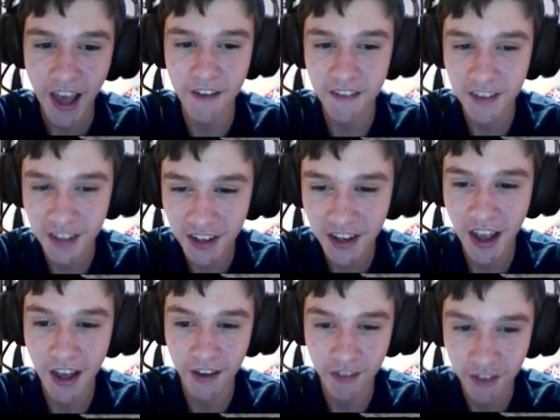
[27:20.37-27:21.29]
effing
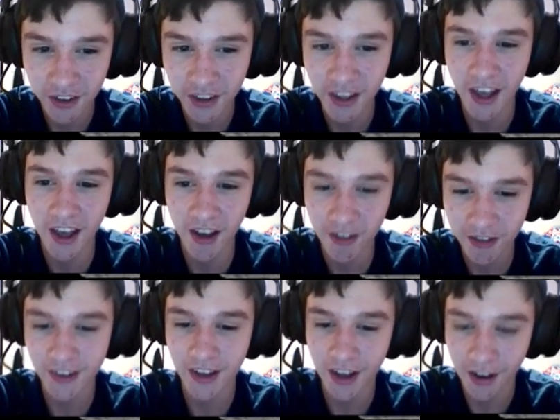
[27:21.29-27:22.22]
F the F
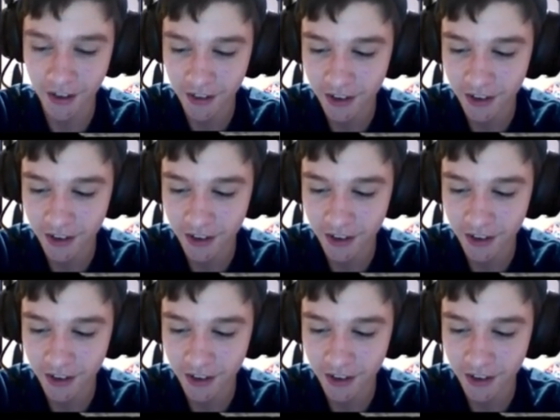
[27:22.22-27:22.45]
out.